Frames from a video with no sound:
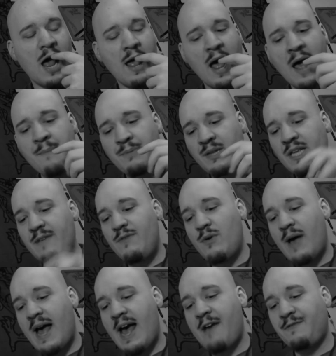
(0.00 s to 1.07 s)
I believe
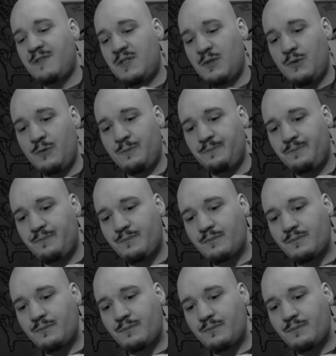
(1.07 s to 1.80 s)
you have to